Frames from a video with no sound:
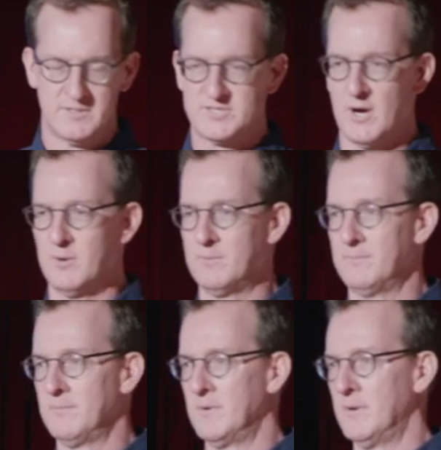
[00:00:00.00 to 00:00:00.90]
So,
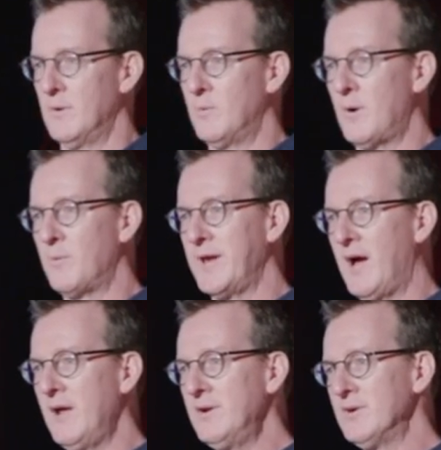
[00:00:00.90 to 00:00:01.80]
what we
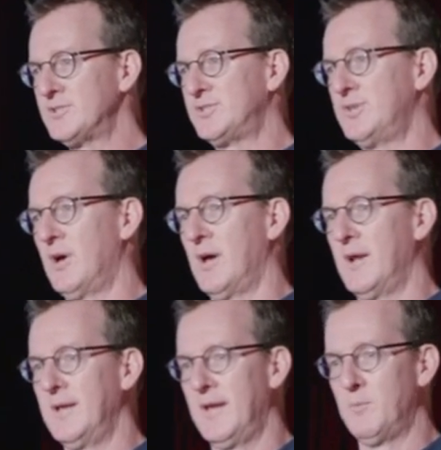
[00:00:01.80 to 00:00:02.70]

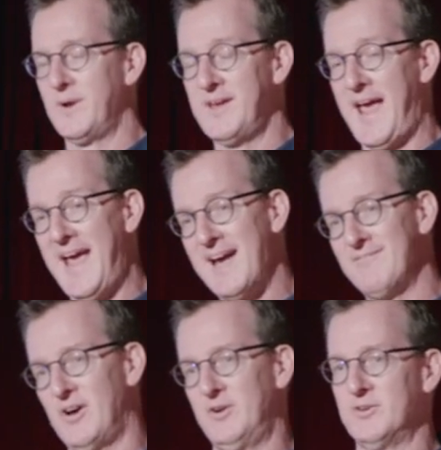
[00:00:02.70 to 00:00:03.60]
understood, and we
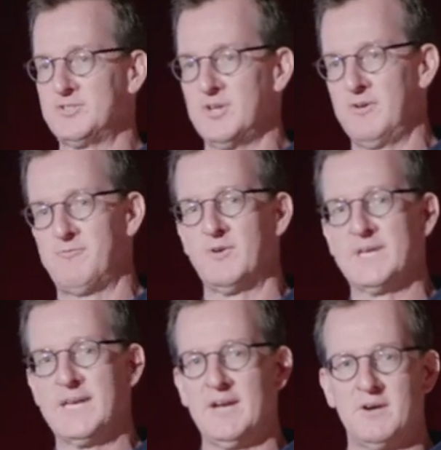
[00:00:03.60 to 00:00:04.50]
have understood for
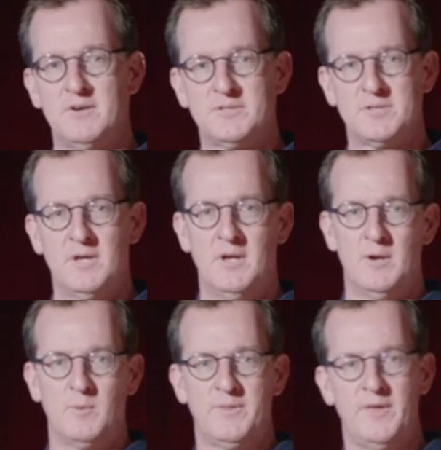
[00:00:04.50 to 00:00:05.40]
years
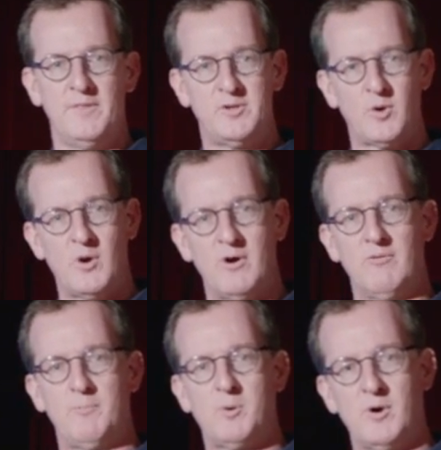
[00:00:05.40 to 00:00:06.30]
within the DORA
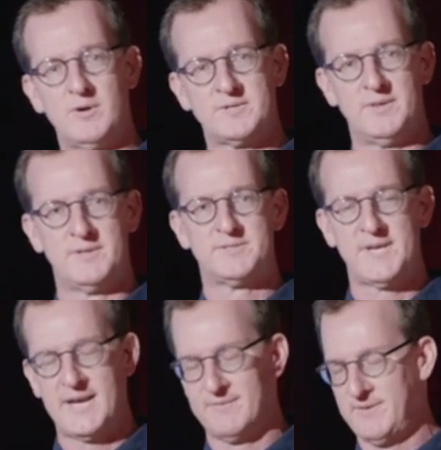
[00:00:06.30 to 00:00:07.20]
reports and the
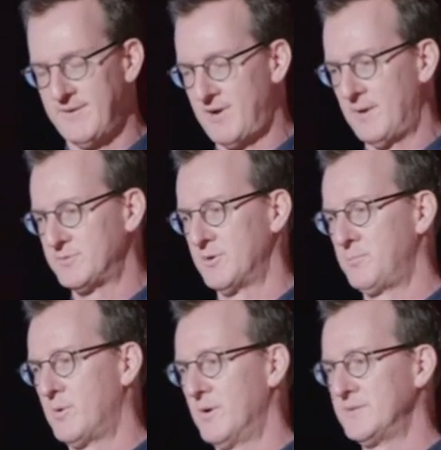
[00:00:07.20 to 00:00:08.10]
State of DevOps
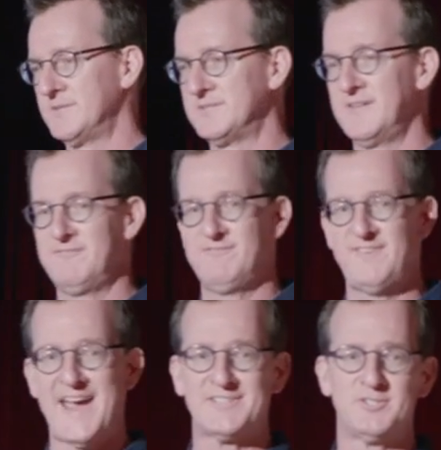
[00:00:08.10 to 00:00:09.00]
reports, is that
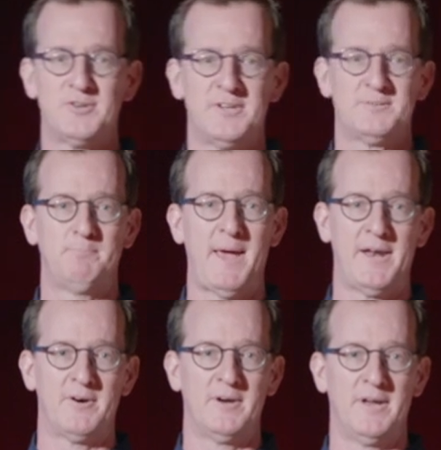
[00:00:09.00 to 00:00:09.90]
faster is
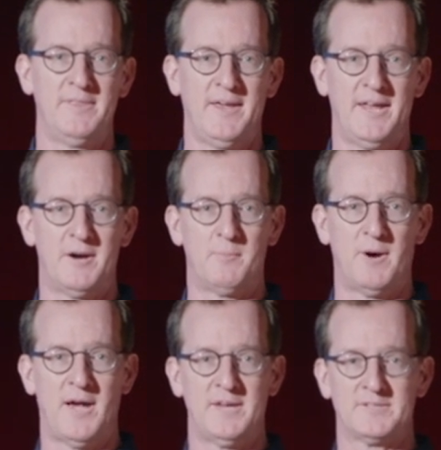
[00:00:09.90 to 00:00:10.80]
better in the
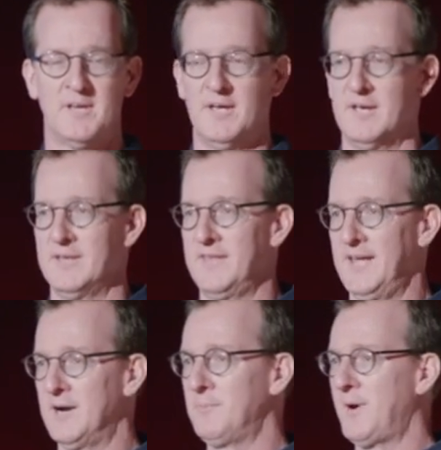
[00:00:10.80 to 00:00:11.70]
enterprise. The
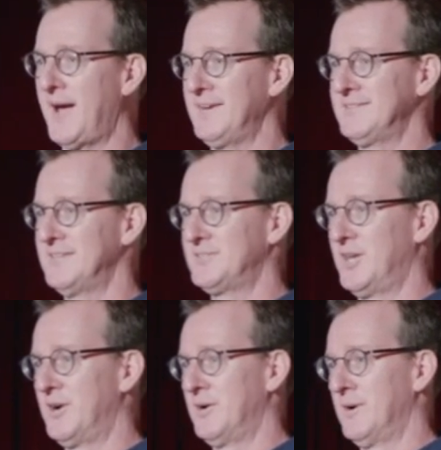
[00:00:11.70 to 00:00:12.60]
enterprises
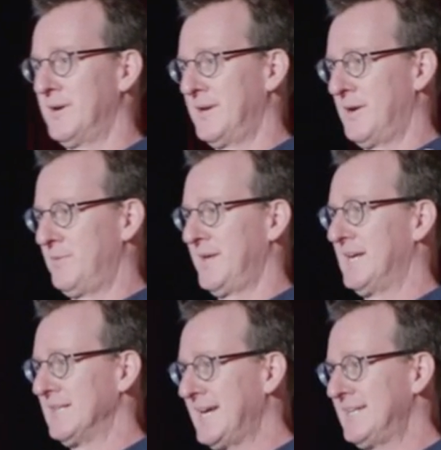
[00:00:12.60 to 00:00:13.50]
that are, you know, the
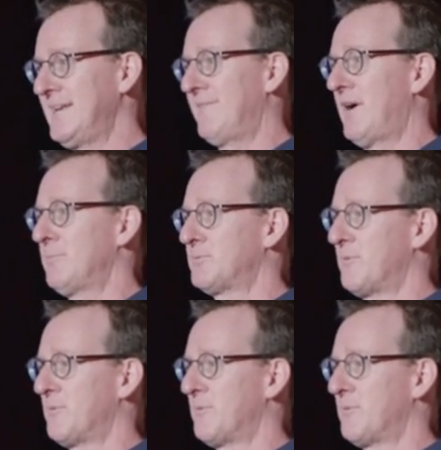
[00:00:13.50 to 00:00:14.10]
elite DevOps